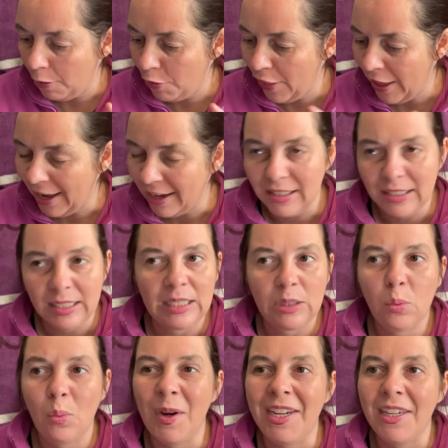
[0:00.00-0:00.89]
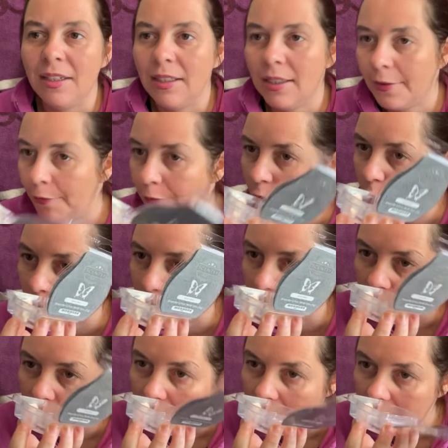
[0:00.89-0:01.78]
that sweetness from
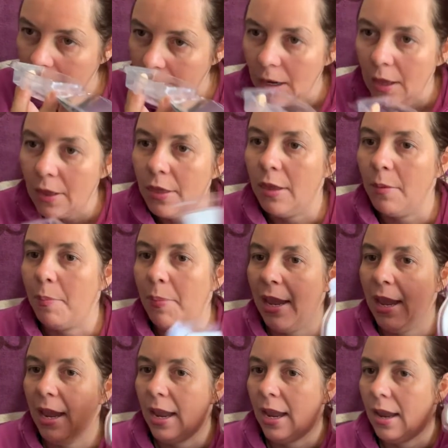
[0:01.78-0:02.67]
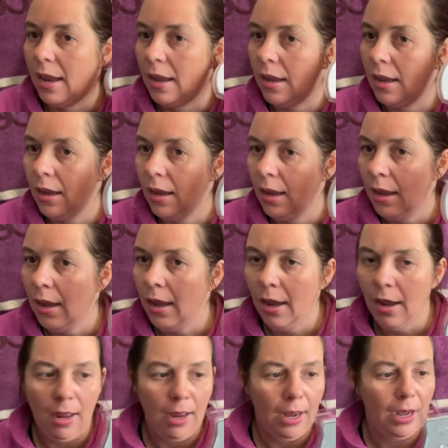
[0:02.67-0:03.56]
the pear.
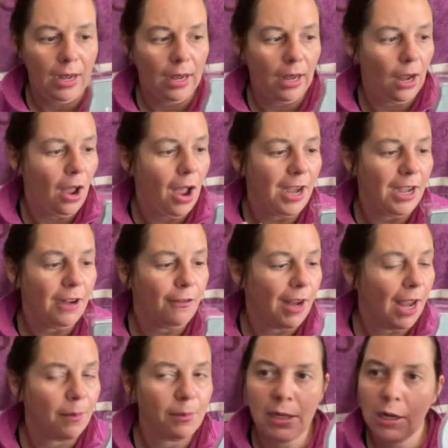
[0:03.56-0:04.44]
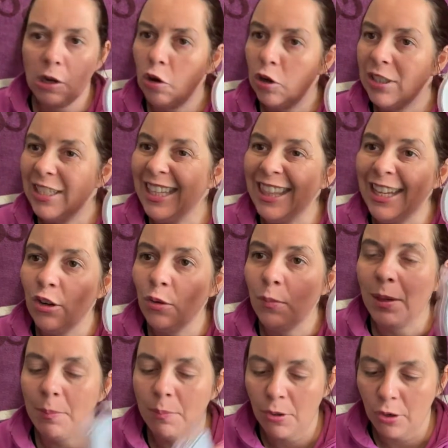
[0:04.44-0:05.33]
It kind of comes across a little
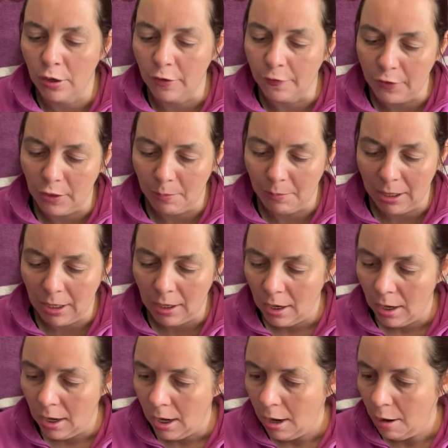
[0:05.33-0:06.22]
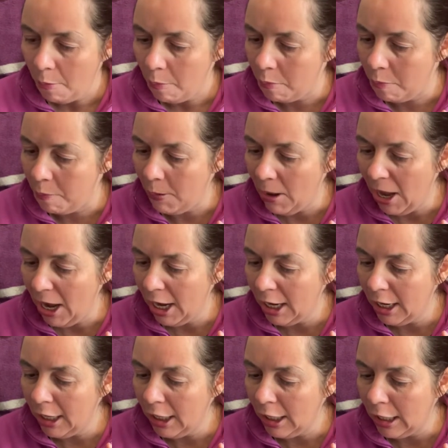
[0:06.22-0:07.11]
bit perfumey, but
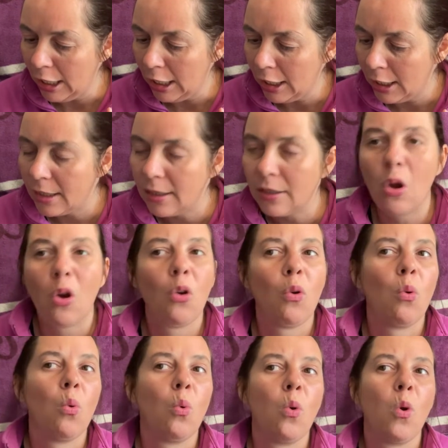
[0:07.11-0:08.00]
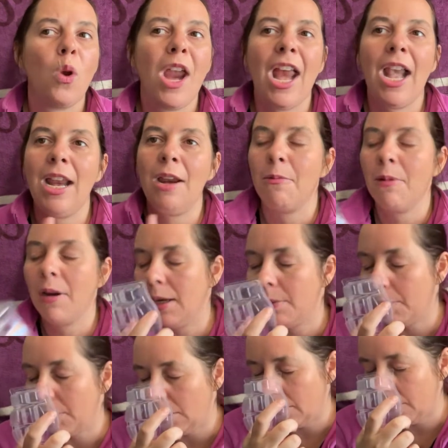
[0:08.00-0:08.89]
it is really, really
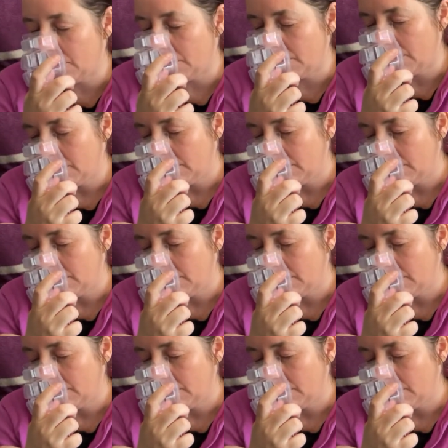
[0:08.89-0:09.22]
beautiful.